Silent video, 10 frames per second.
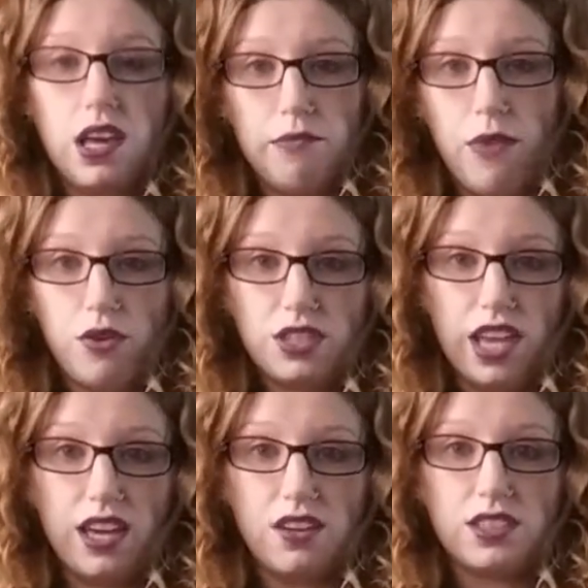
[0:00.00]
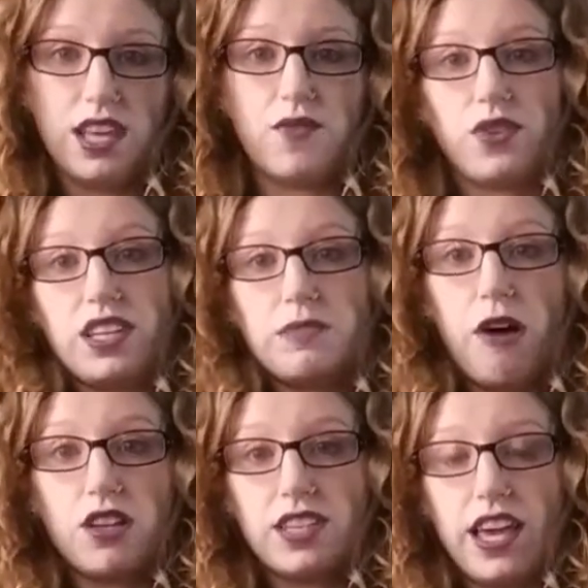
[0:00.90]
most tails have really
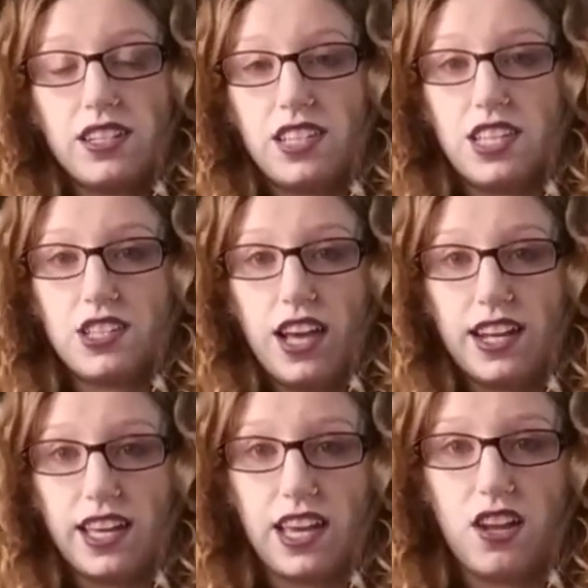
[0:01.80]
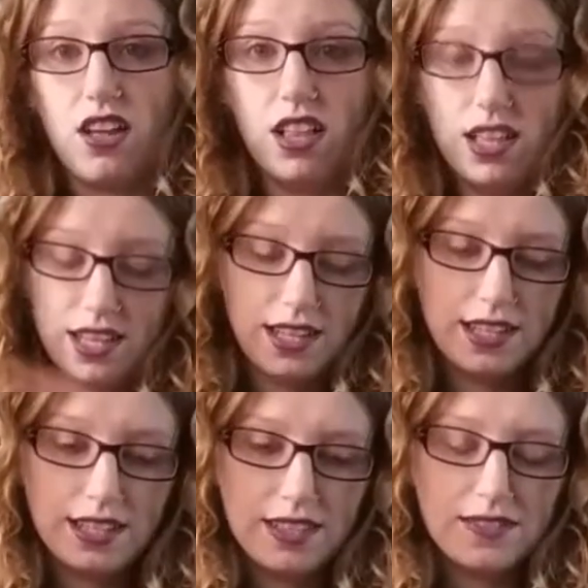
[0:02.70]
small scales and they just kind of get all
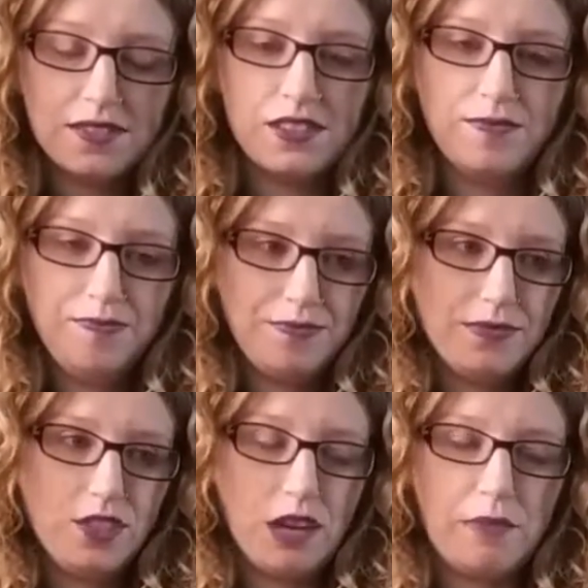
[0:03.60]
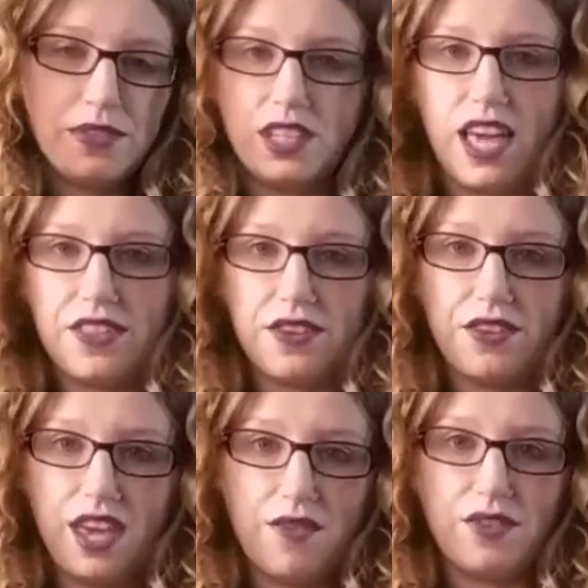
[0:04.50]
jumbled together.
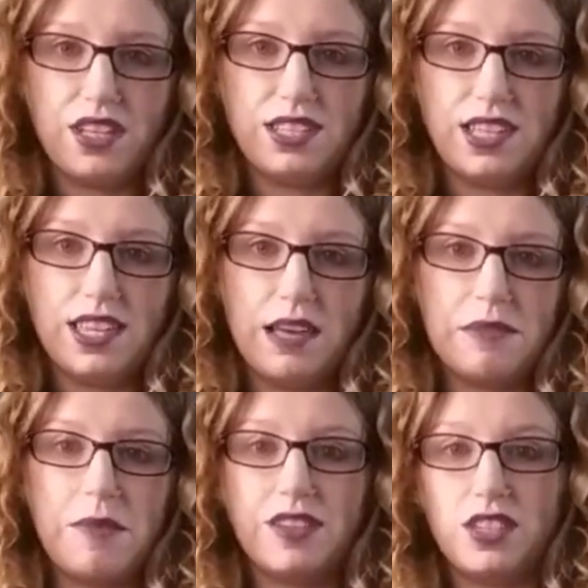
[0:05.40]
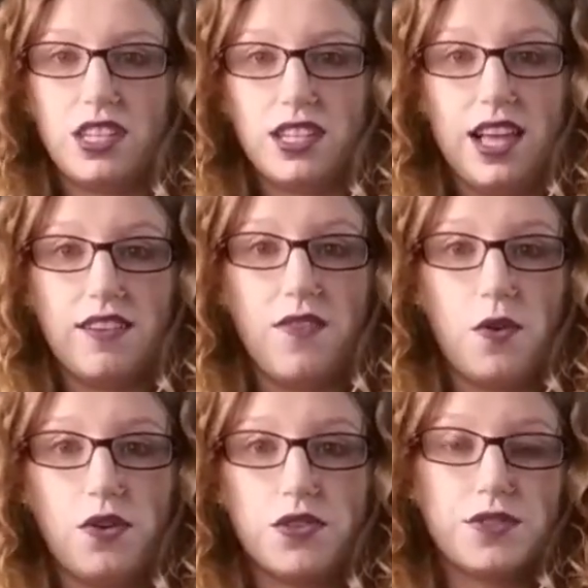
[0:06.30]
You can't really see them, especially in a lot of
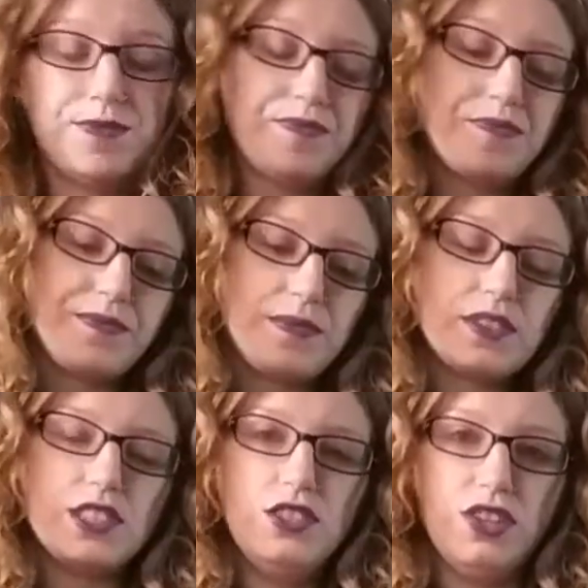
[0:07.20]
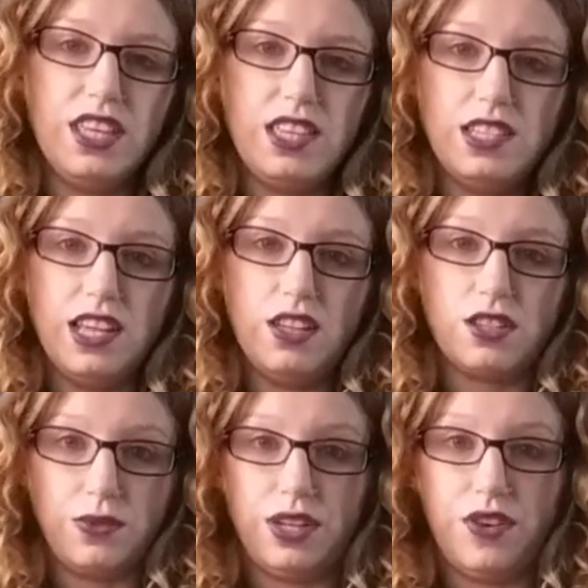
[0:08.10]
photos. So I think this tail
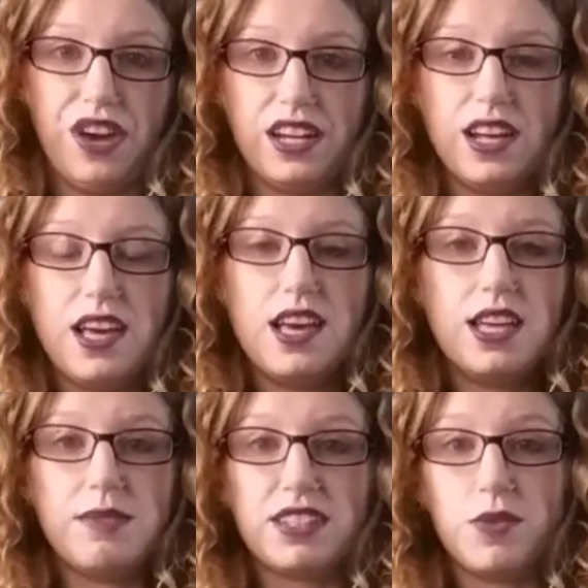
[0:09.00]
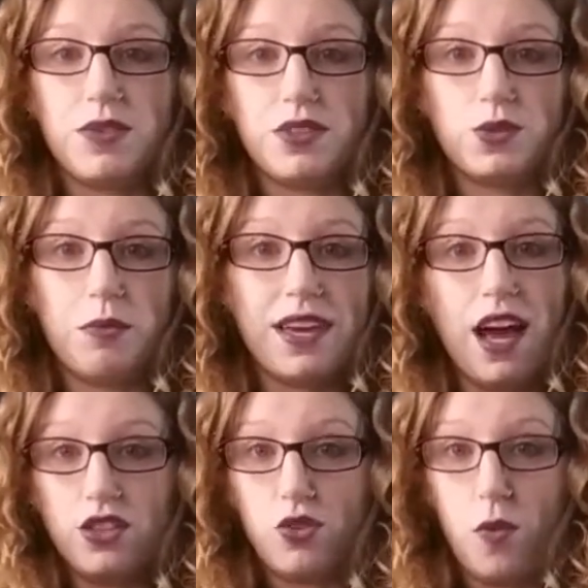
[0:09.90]
looks really great, especially when you're swimming
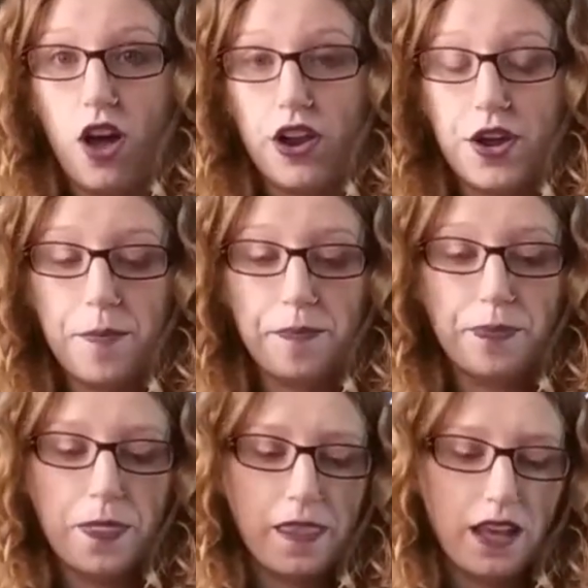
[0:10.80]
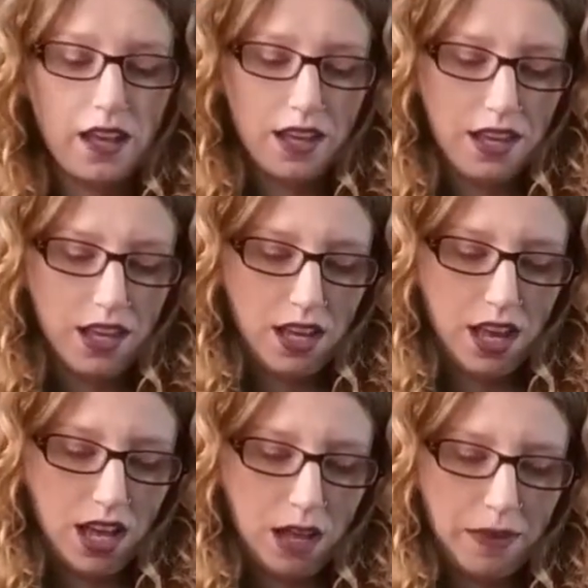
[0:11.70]
underwater.
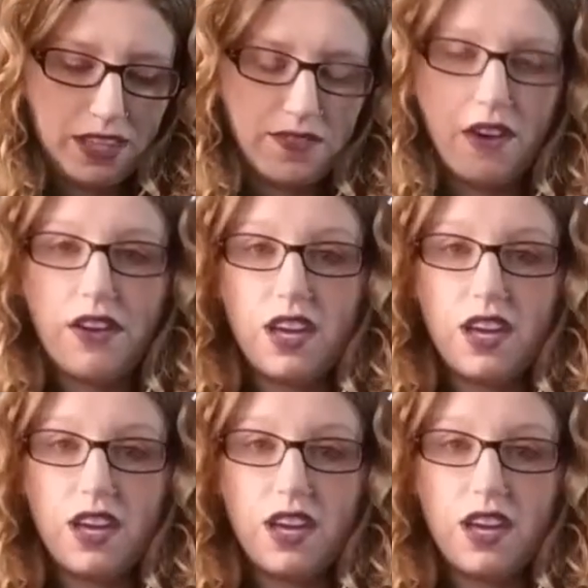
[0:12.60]
It's very